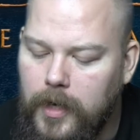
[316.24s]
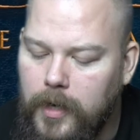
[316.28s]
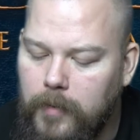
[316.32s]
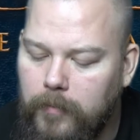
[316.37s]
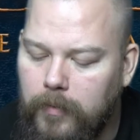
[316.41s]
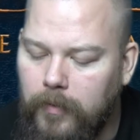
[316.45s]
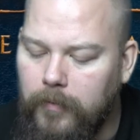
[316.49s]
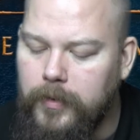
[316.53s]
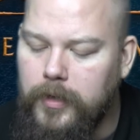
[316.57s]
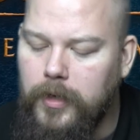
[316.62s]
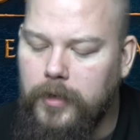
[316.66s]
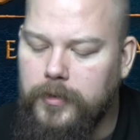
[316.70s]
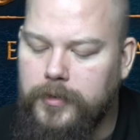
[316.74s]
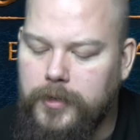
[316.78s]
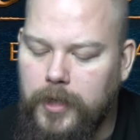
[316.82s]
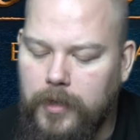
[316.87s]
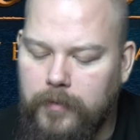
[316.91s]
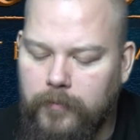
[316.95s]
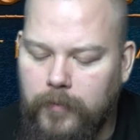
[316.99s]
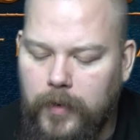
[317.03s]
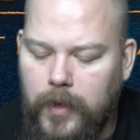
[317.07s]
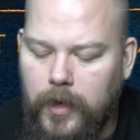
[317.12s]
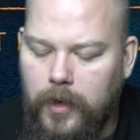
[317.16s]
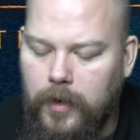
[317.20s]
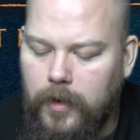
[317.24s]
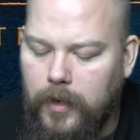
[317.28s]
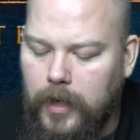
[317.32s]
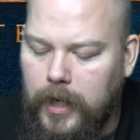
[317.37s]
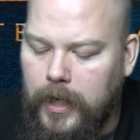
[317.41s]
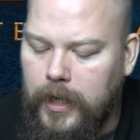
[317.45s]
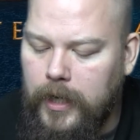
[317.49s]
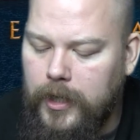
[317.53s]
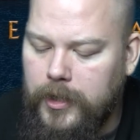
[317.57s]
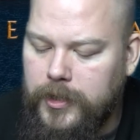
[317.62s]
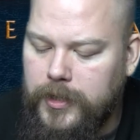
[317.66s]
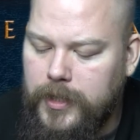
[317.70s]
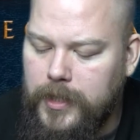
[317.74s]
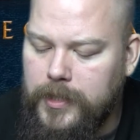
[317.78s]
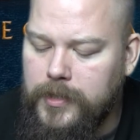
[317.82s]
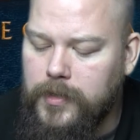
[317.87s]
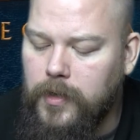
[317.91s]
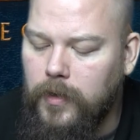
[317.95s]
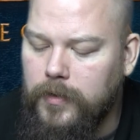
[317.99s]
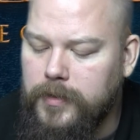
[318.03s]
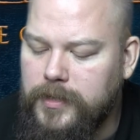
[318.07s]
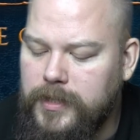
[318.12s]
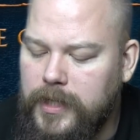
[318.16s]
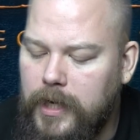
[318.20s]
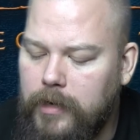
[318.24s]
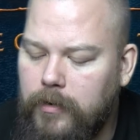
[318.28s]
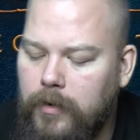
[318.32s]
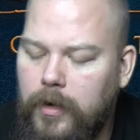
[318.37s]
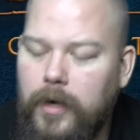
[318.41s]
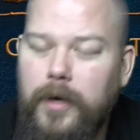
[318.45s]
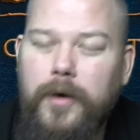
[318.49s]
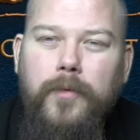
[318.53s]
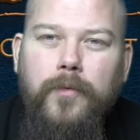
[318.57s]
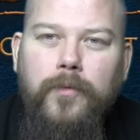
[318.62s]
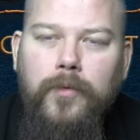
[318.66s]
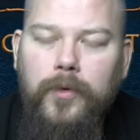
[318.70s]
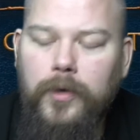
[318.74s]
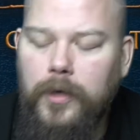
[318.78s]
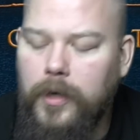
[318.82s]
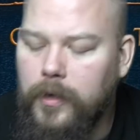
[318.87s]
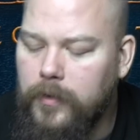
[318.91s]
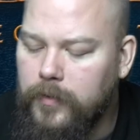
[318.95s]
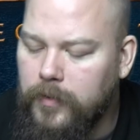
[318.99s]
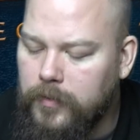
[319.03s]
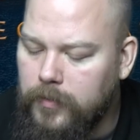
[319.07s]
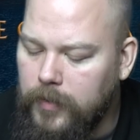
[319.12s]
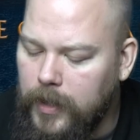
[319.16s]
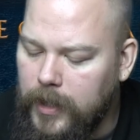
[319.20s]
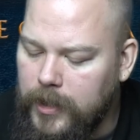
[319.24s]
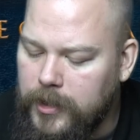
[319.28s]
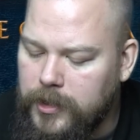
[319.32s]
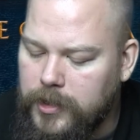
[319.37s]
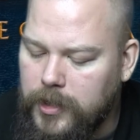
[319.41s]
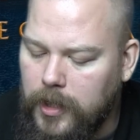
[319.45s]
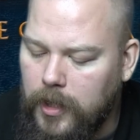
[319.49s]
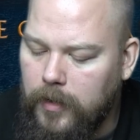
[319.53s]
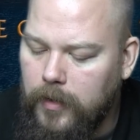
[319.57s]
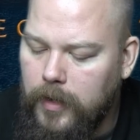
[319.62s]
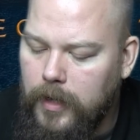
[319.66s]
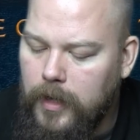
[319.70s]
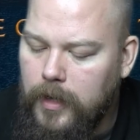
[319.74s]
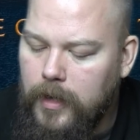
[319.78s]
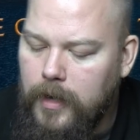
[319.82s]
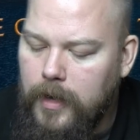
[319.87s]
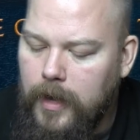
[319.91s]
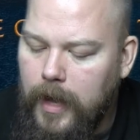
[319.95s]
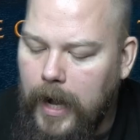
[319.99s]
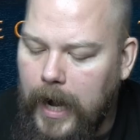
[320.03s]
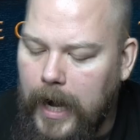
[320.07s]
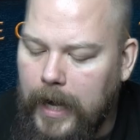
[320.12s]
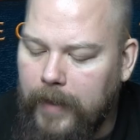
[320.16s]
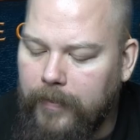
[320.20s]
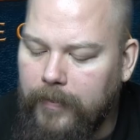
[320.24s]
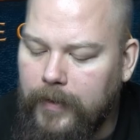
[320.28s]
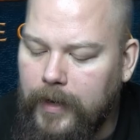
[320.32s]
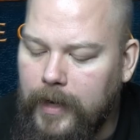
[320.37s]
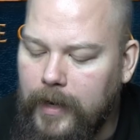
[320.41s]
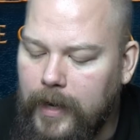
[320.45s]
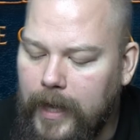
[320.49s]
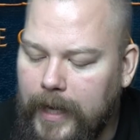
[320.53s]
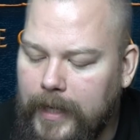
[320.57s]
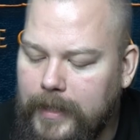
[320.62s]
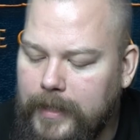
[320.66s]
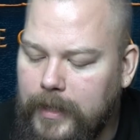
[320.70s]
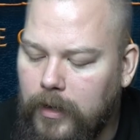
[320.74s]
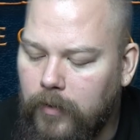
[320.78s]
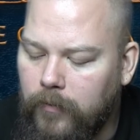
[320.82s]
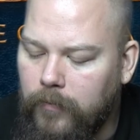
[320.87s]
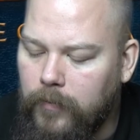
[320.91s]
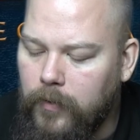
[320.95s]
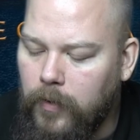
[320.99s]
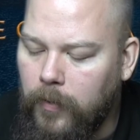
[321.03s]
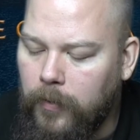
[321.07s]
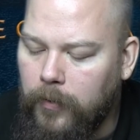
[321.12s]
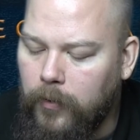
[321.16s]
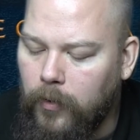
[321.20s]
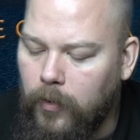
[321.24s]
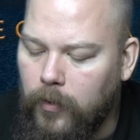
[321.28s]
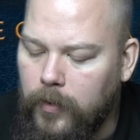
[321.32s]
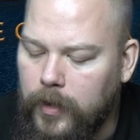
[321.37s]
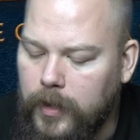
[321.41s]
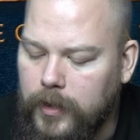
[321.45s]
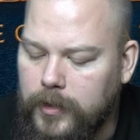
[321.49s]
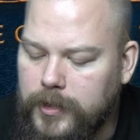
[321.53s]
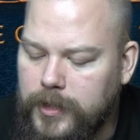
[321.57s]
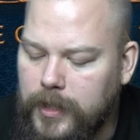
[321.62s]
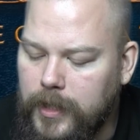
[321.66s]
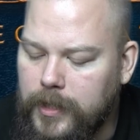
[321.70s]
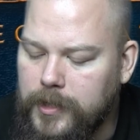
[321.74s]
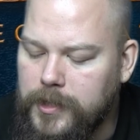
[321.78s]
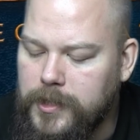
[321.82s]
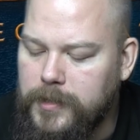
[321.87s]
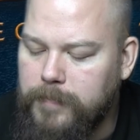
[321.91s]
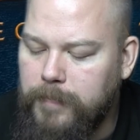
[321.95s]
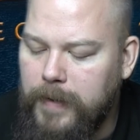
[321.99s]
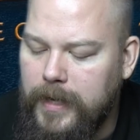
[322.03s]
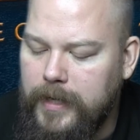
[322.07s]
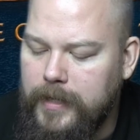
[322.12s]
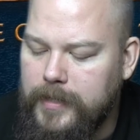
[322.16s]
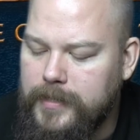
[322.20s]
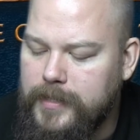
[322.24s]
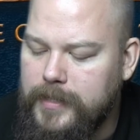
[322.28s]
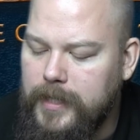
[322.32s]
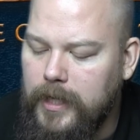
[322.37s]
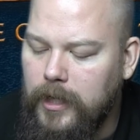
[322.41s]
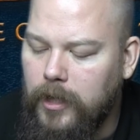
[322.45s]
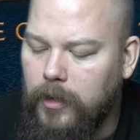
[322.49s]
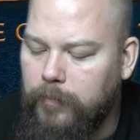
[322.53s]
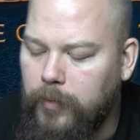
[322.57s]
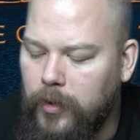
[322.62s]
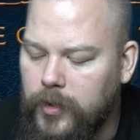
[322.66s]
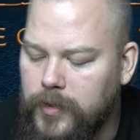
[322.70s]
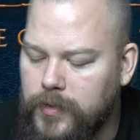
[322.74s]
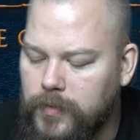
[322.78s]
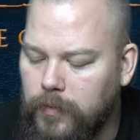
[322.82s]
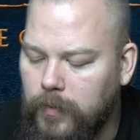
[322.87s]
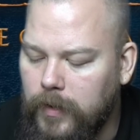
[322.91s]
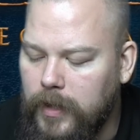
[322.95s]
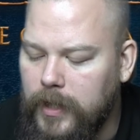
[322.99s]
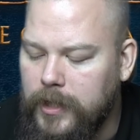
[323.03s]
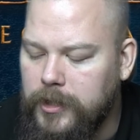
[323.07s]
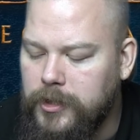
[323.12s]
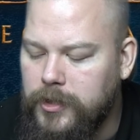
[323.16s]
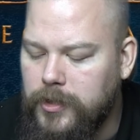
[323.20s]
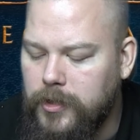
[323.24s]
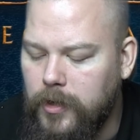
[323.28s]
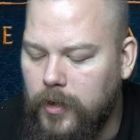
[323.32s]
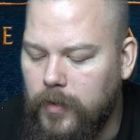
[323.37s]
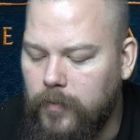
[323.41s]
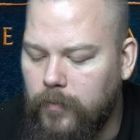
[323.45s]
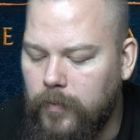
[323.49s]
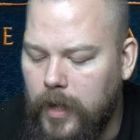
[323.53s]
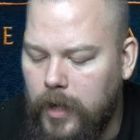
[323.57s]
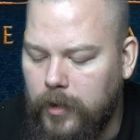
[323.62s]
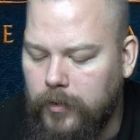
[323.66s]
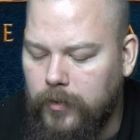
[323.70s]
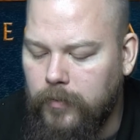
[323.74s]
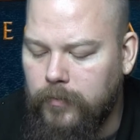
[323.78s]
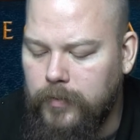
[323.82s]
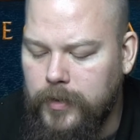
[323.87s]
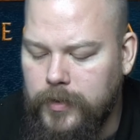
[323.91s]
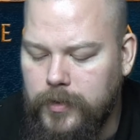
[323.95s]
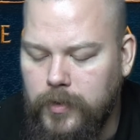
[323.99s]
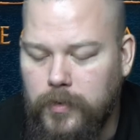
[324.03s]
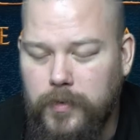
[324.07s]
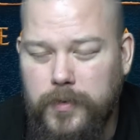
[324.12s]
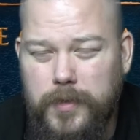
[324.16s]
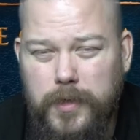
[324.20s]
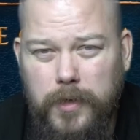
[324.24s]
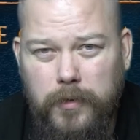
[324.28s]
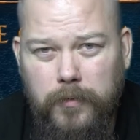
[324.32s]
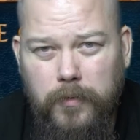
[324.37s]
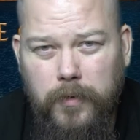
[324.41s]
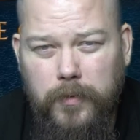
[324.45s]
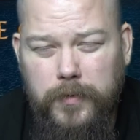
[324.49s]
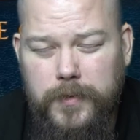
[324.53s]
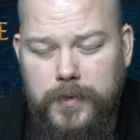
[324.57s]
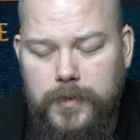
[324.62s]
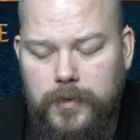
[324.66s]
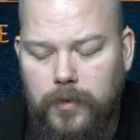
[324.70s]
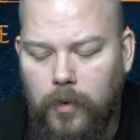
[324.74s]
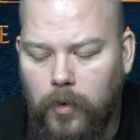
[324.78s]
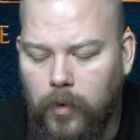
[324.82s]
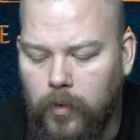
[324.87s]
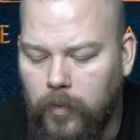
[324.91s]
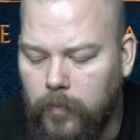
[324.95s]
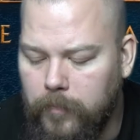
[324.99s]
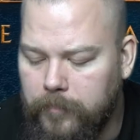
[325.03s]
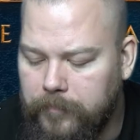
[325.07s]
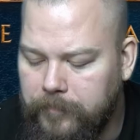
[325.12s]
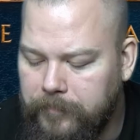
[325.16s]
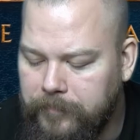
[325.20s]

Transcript: But we're not done with her. She's got Terror, Woodland Creature, and the Lady of Lothlorien. She can spend a single point of will each turn without reducing her own store.